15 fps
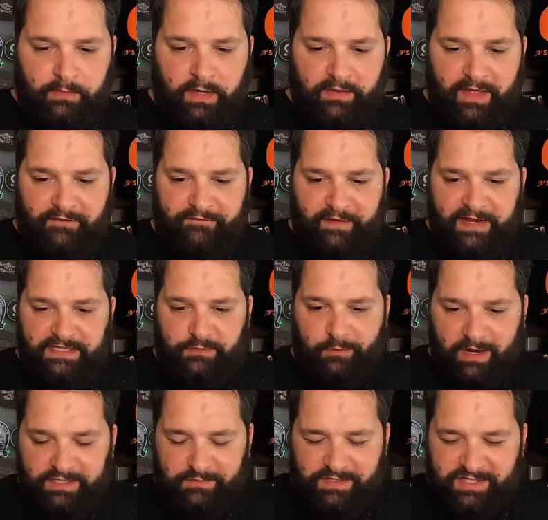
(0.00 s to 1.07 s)
That fades
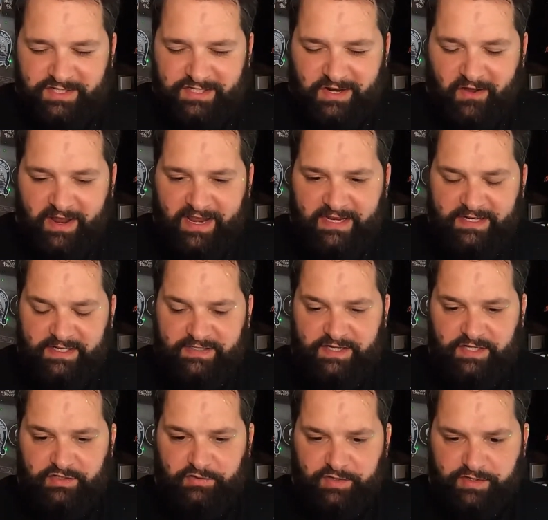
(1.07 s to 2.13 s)
away to a slight hint of
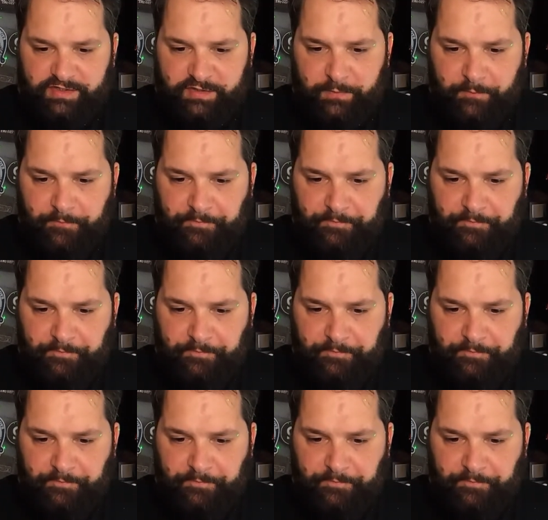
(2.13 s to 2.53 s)
citrus.